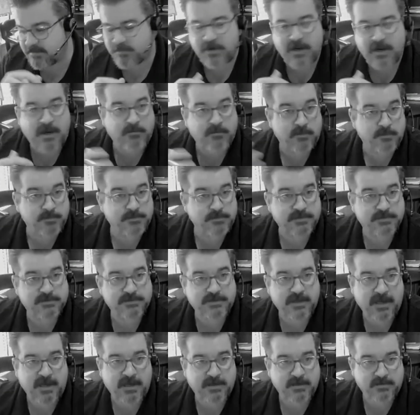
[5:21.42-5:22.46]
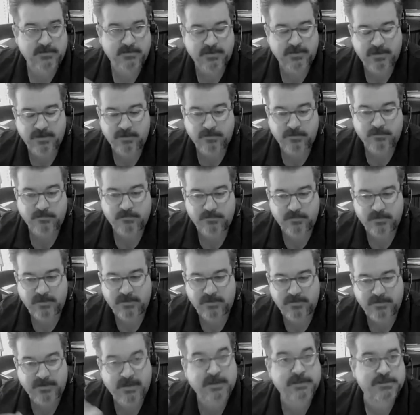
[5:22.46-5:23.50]
problems is not,
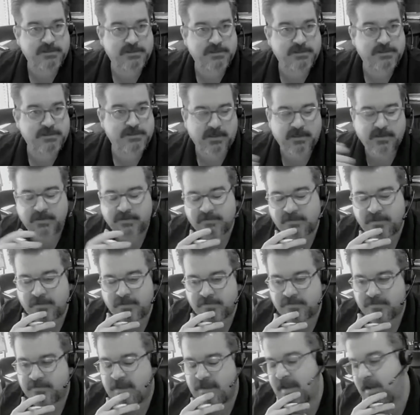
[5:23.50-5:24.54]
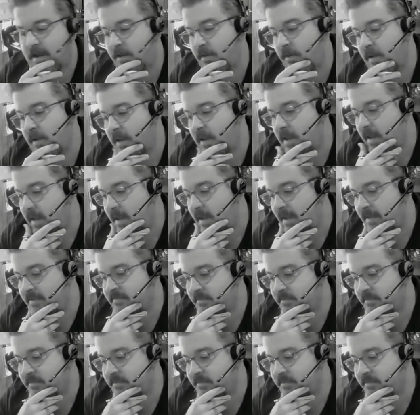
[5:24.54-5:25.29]
next year. It's now. And